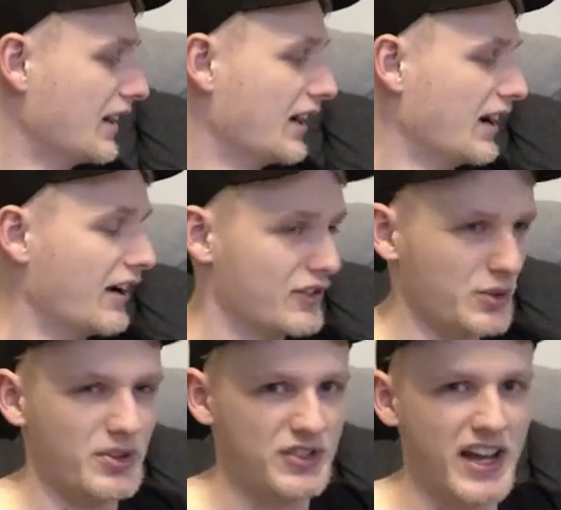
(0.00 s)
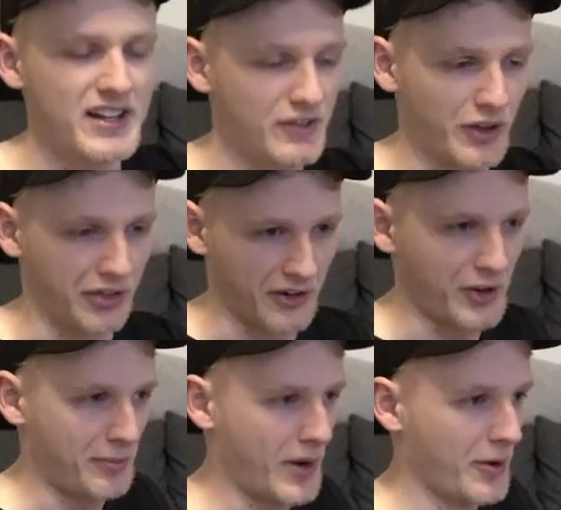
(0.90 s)
someone said you've got
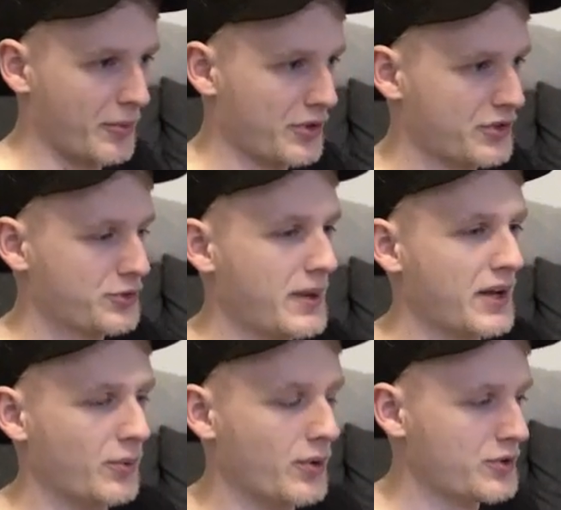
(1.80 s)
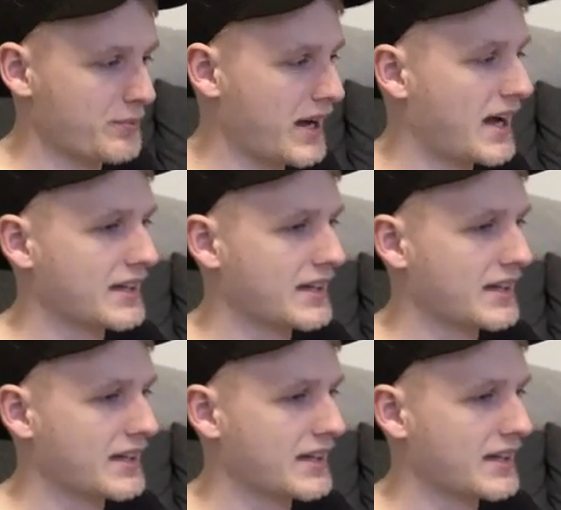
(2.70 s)
£300 a month to spend, what would you buy?